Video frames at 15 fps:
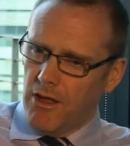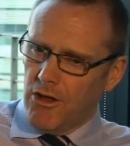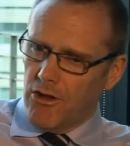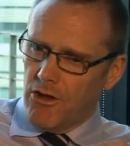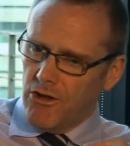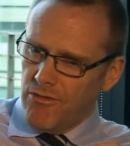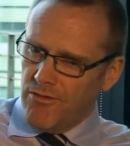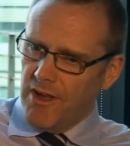
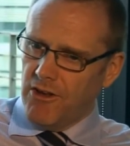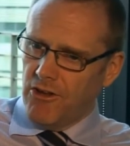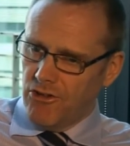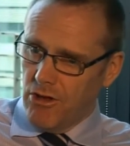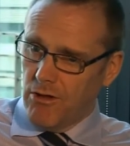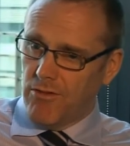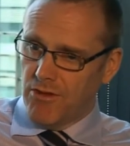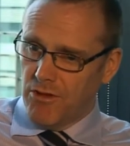Now, defendants
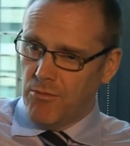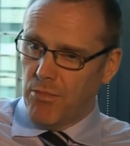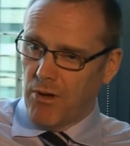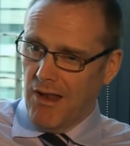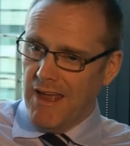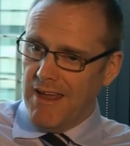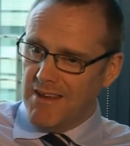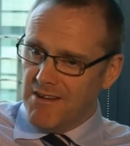often
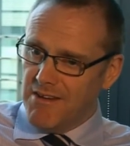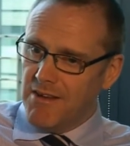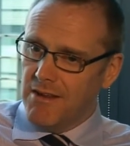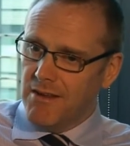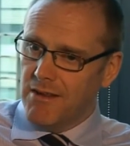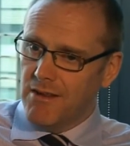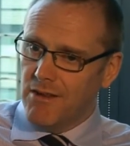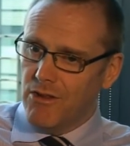complain
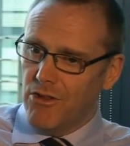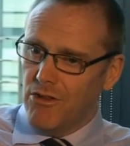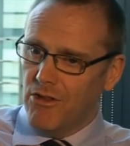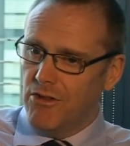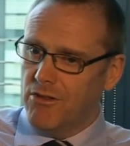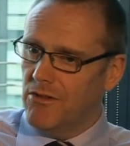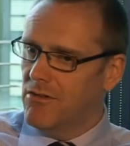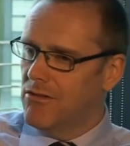
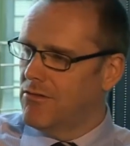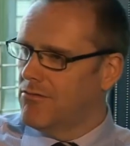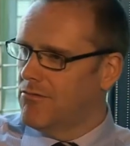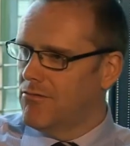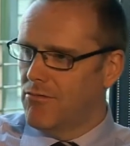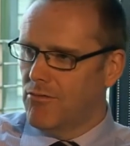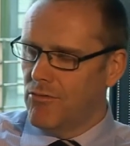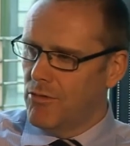that
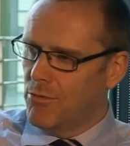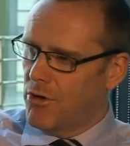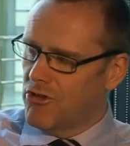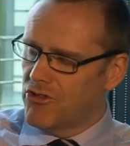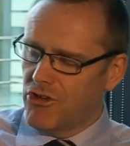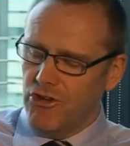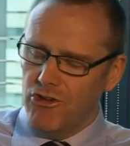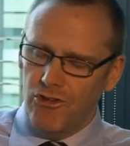the
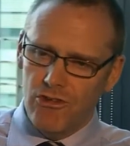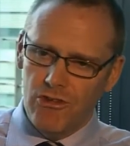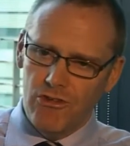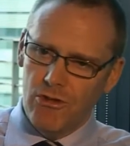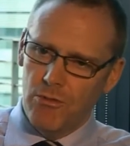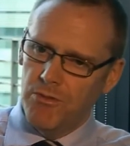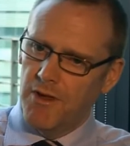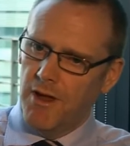prosecution
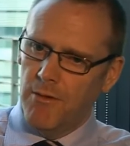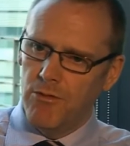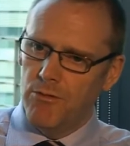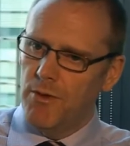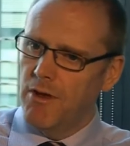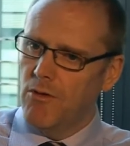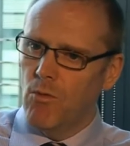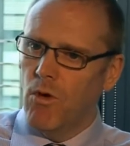sometimes
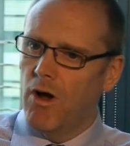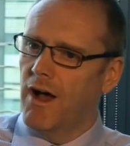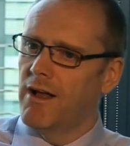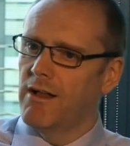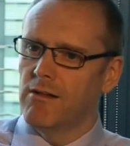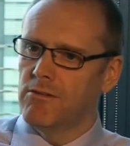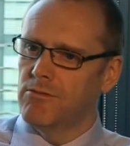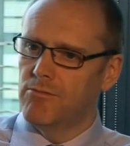make
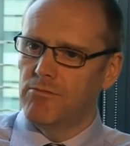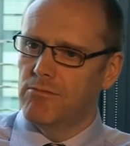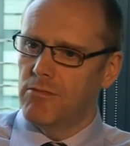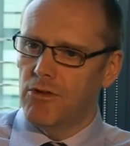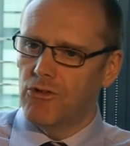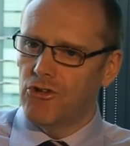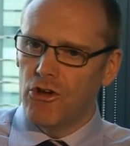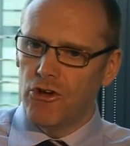wild
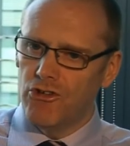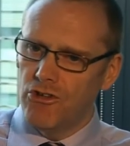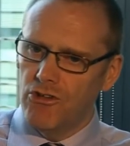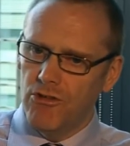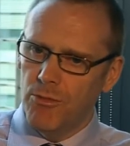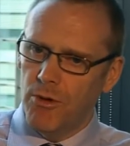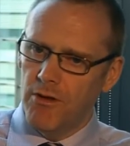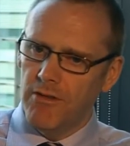
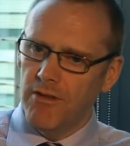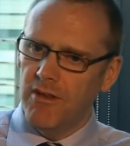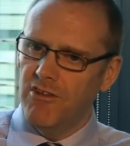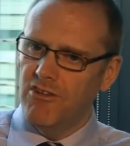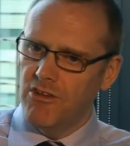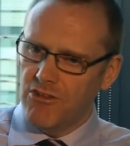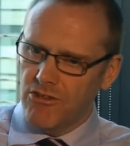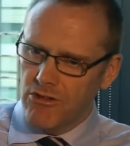assertions about the
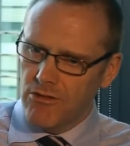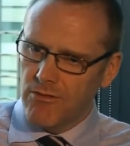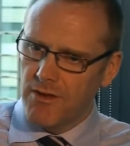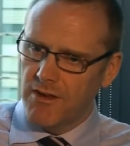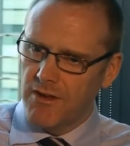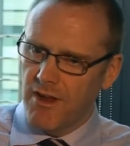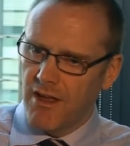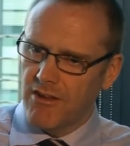existence of
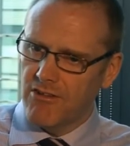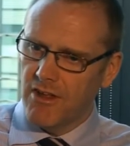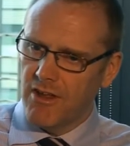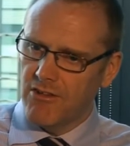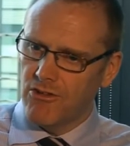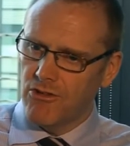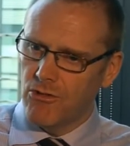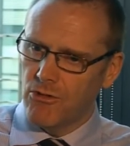hidden
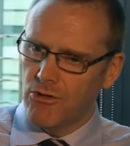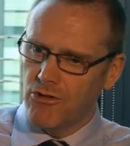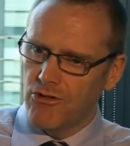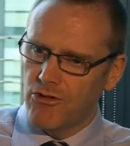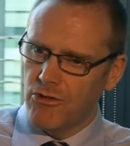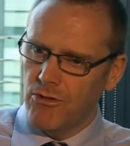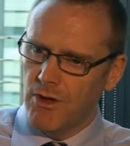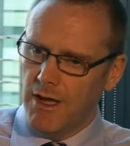assets in order
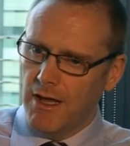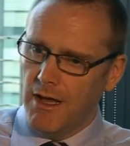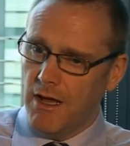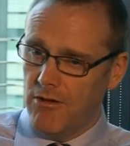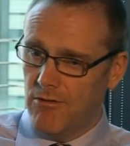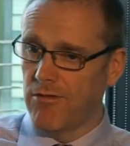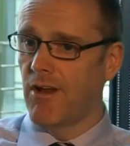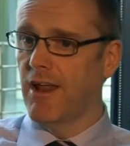to
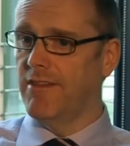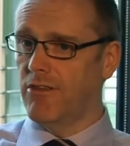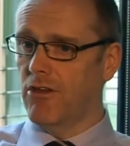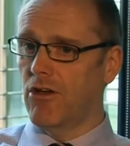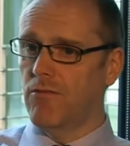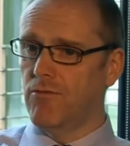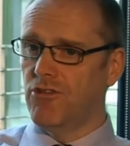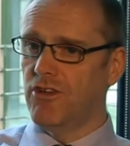inflate the
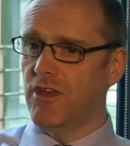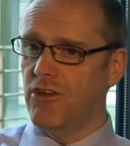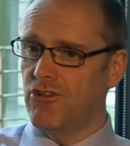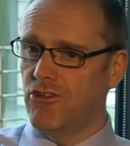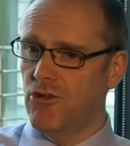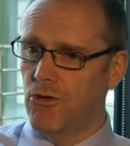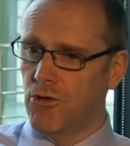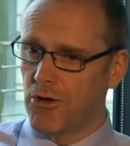
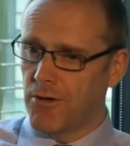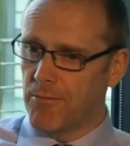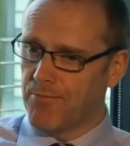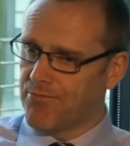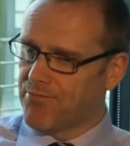confiscation order